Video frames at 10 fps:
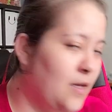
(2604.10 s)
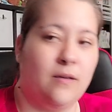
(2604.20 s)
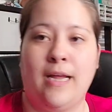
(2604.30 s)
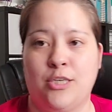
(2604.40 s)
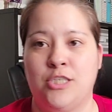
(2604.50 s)

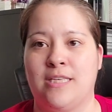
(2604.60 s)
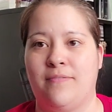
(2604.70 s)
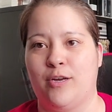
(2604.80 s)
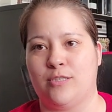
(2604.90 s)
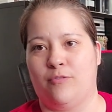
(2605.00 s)
Now she's
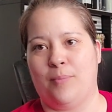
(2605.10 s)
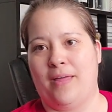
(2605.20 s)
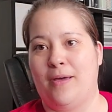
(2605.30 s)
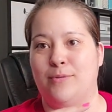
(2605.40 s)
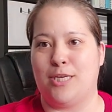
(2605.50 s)
giving herself a
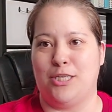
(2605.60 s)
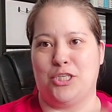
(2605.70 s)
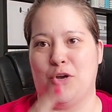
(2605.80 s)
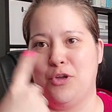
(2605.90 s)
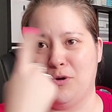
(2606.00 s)
bath. I was going to
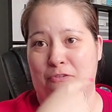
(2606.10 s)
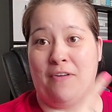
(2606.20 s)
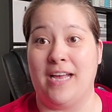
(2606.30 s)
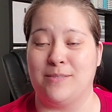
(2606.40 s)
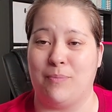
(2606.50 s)
show you her
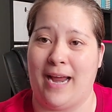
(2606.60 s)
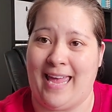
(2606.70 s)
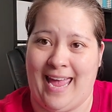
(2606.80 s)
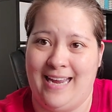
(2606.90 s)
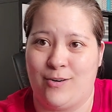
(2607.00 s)
face, but I
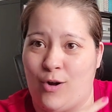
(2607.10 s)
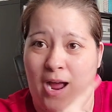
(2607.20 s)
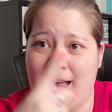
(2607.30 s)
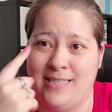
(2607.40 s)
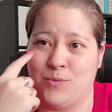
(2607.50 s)
can't. Her
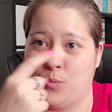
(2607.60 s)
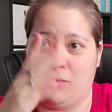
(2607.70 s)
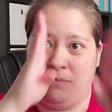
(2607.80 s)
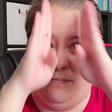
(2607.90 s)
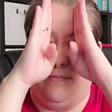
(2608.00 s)
eyes were
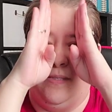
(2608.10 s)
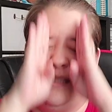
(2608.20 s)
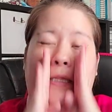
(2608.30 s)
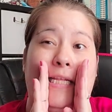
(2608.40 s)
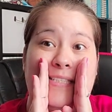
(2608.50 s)

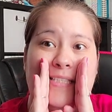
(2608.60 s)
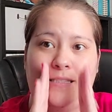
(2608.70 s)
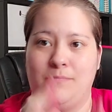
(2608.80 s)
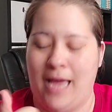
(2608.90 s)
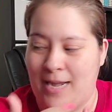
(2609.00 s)
slit.
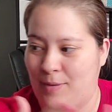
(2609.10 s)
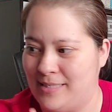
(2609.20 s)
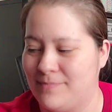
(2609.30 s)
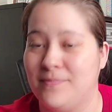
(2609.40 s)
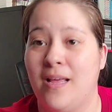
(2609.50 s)

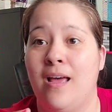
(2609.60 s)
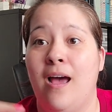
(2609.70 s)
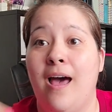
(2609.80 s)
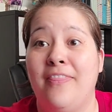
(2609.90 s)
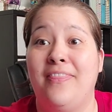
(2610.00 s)
Anyways,
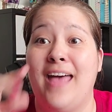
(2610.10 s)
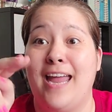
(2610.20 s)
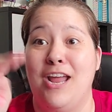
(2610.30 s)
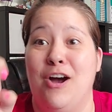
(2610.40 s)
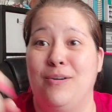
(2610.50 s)
that
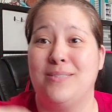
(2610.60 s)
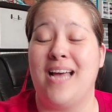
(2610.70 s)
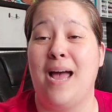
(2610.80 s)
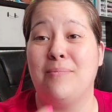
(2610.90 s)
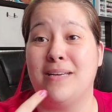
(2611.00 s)
note,
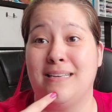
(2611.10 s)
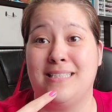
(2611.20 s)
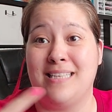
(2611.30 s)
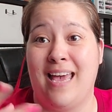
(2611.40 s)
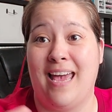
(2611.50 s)
I'm going to
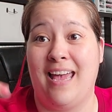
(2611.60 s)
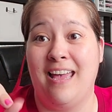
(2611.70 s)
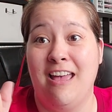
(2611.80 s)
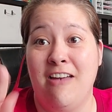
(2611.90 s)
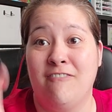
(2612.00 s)
say
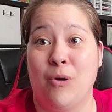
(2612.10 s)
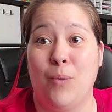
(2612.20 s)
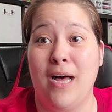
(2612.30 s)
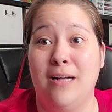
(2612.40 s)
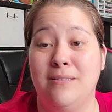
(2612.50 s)

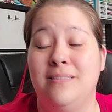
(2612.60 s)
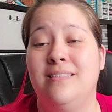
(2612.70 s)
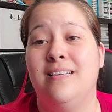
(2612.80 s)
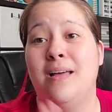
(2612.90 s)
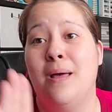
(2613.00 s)
farewell,
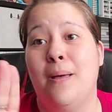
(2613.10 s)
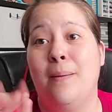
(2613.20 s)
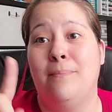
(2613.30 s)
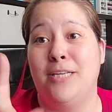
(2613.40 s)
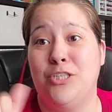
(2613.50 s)

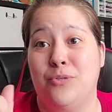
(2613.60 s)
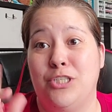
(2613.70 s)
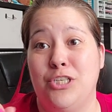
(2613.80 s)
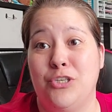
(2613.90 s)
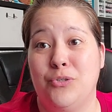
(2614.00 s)
bid you
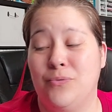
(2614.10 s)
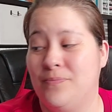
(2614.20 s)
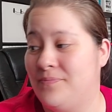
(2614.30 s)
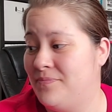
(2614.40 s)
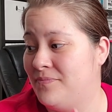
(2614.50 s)
adieu,
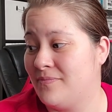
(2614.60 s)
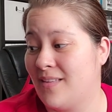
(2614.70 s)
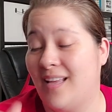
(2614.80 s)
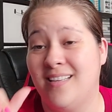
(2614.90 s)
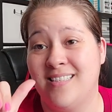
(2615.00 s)

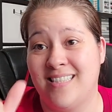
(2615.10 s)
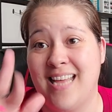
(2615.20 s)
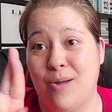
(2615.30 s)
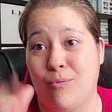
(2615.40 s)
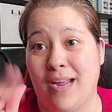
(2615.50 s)

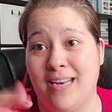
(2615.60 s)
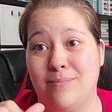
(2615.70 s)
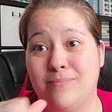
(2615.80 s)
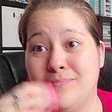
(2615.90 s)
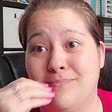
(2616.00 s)
stay
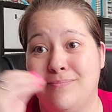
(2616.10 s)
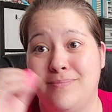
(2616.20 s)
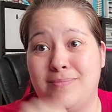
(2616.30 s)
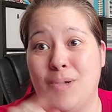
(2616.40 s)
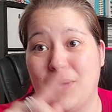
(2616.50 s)
random,
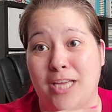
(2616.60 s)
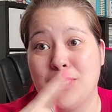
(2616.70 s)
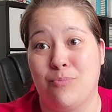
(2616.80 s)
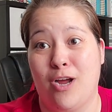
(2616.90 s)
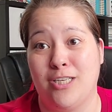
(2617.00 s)
don't kiss
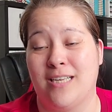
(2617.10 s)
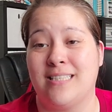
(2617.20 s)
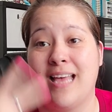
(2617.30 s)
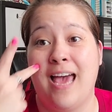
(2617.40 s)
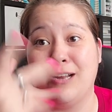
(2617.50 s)
your
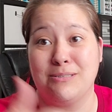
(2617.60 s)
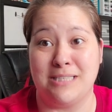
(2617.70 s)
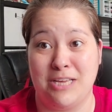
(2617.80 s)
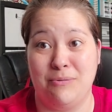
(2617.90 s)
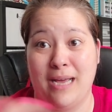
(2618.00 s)
projects, and I'll
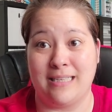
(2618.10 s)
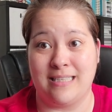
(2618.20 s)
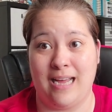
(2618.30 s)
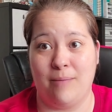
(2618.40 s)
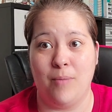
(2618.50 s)
see you next
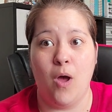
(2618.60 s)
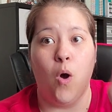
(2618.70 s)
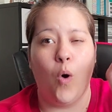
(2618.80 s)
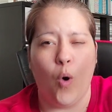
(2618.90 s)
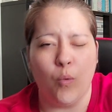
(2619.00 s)
time.
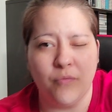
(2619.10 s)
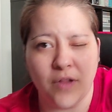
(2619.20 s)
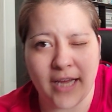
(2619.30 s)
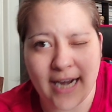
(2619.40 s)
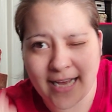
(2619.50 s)

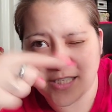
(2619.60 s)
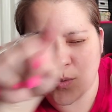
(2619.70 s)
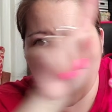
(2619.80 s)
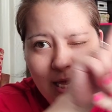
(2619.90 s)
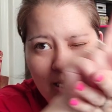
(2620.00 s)
Hopefully next
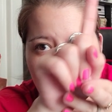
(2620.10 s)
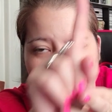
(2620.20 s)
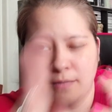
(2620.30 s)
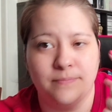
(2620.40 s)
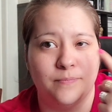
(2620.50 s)
week.
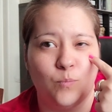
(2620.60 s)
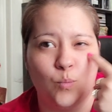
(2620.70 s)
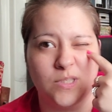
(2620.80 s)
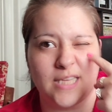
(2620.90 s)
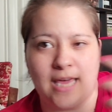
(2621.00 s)

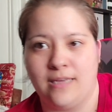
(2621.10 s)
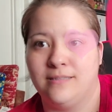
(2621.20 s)
We'll see.